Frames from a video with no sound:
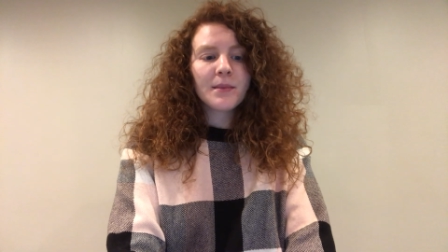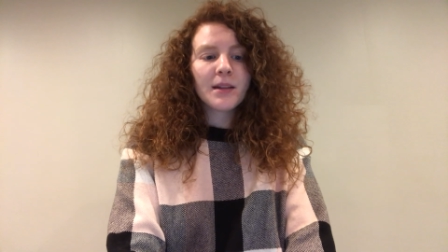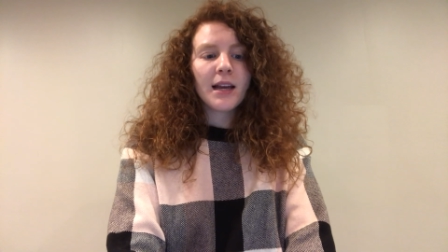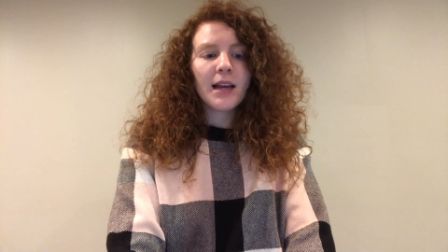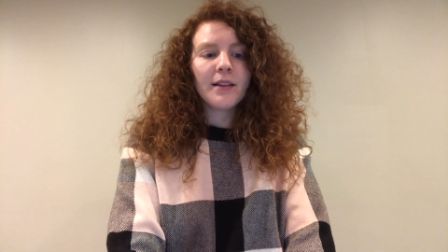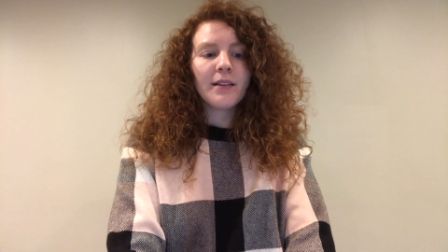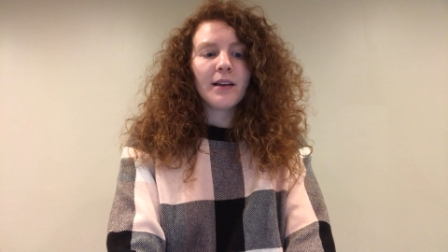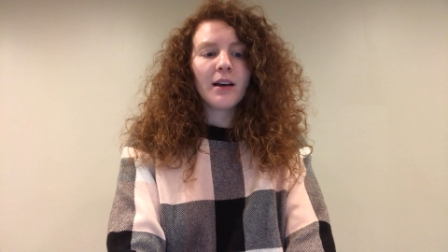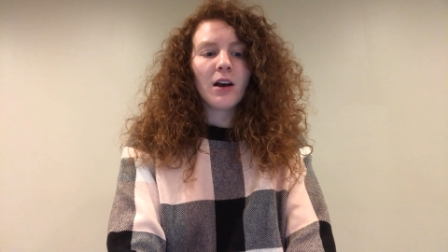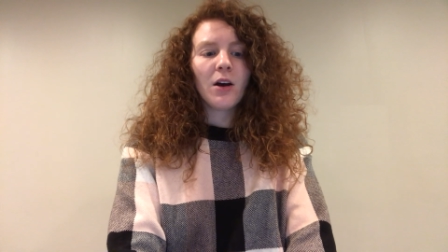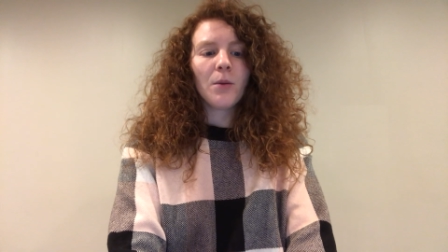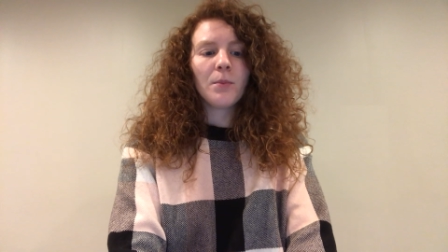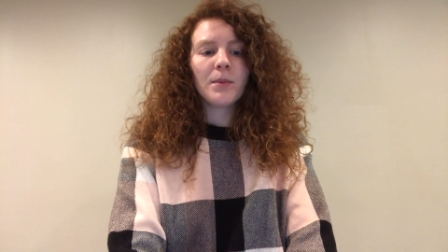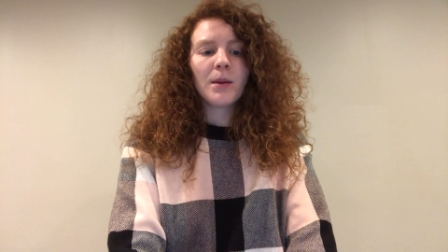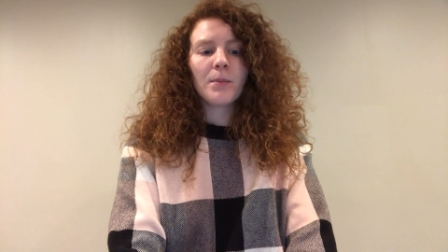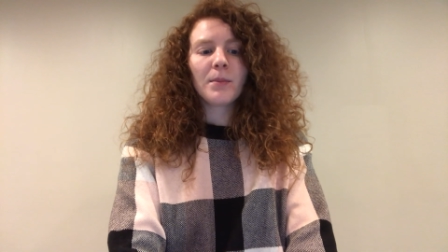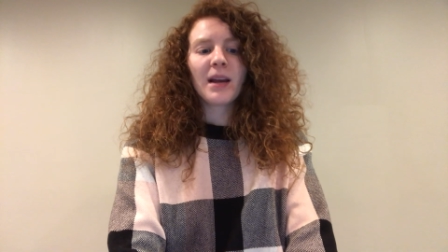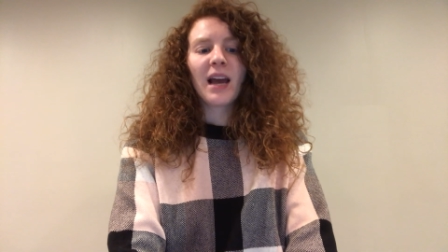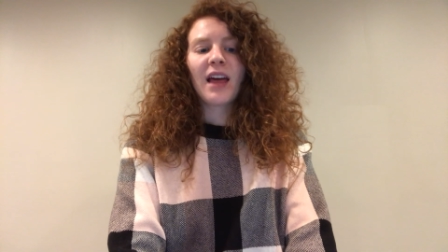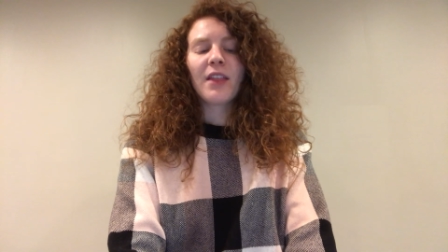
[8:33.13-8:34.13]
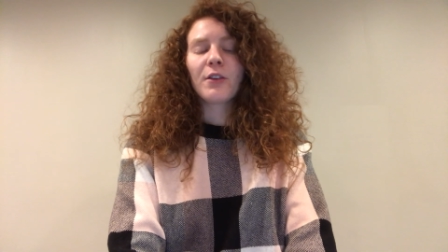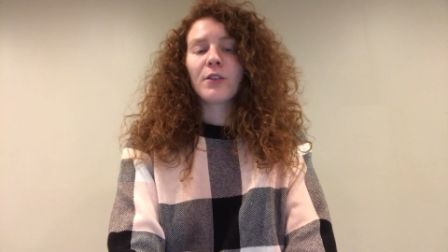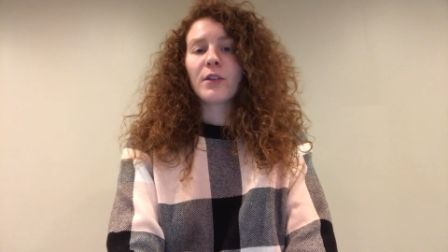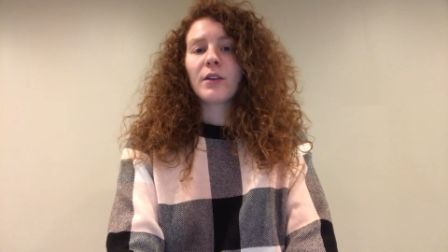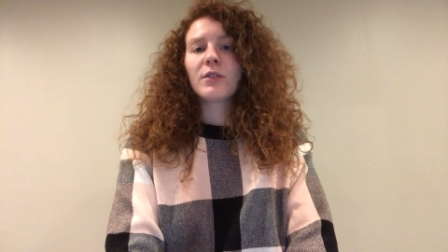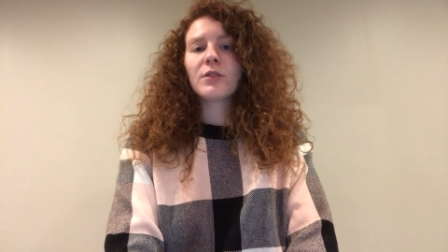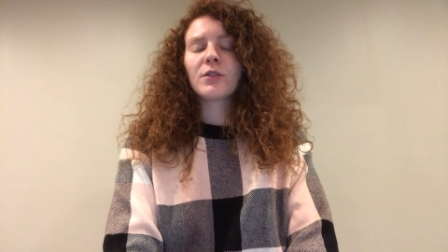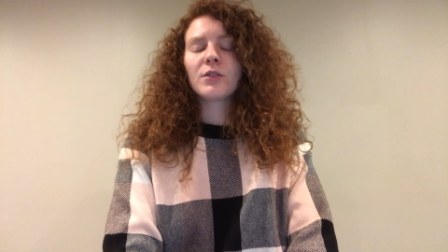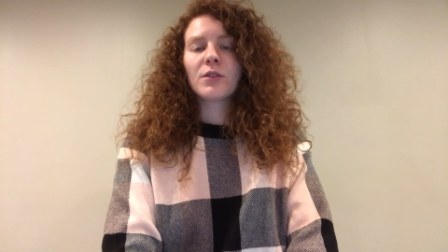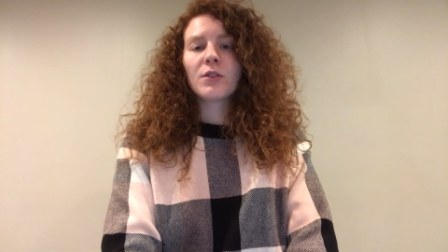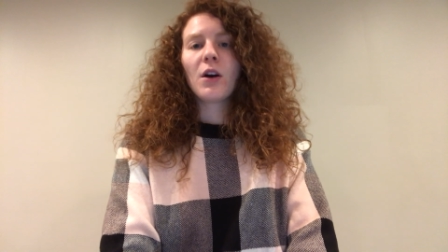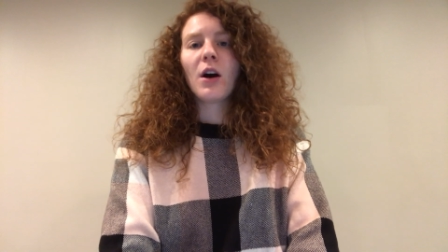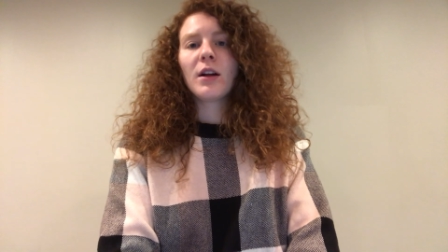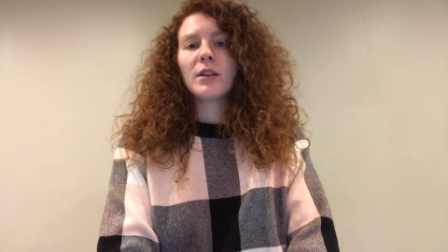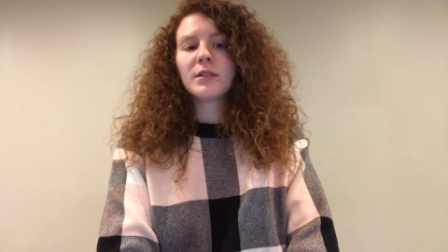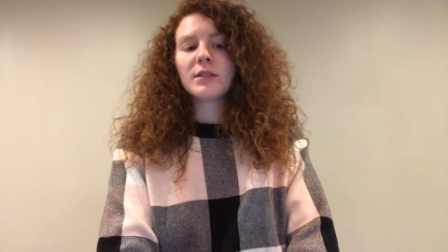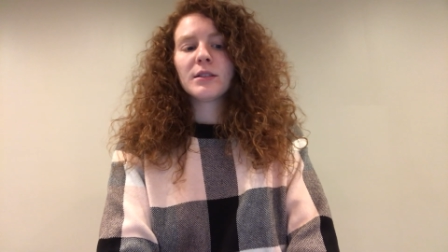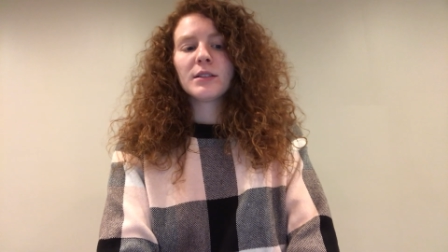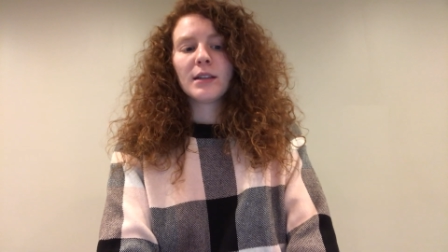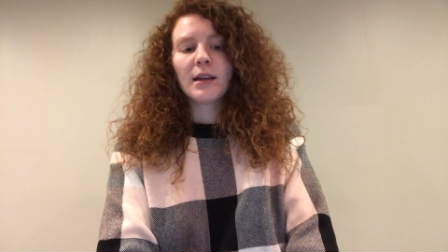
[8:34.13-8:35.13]
and they help them gather their
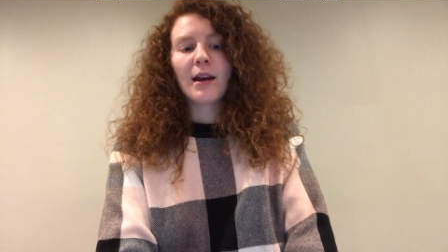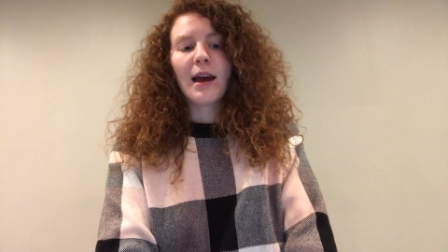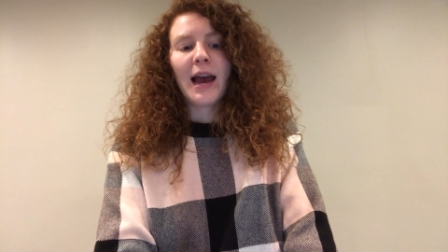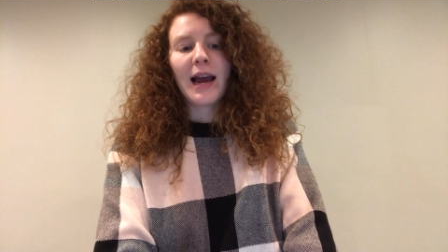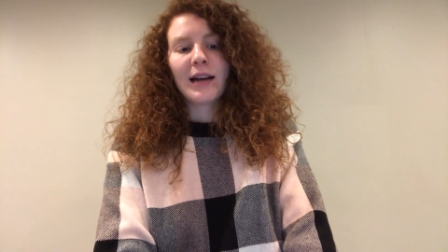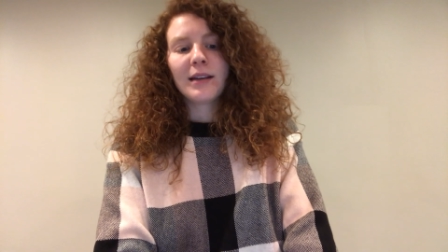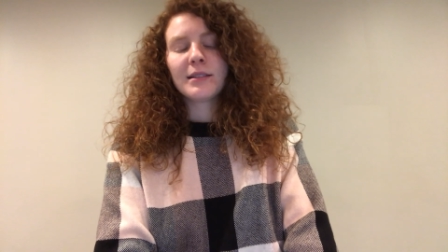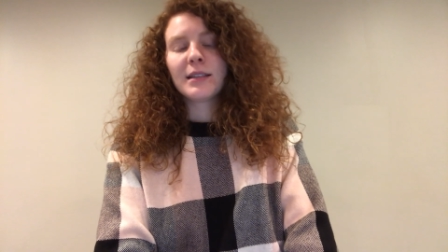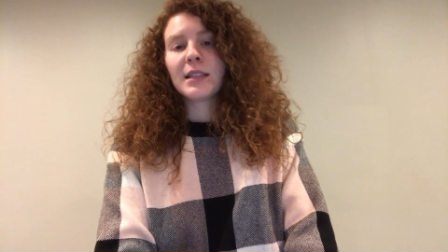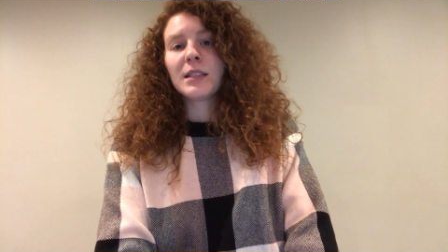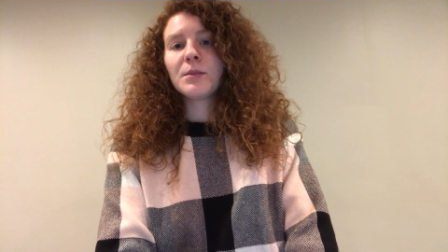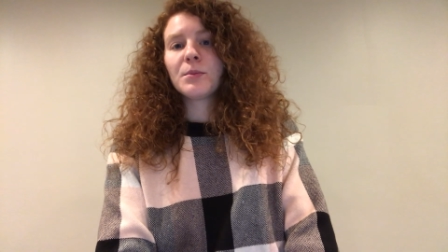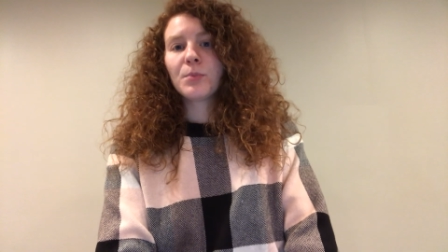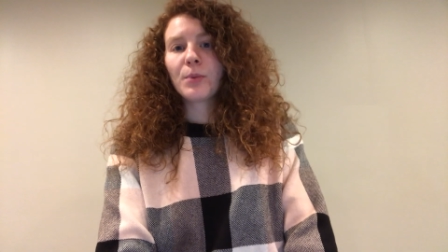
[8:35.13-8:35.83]
thoughts to access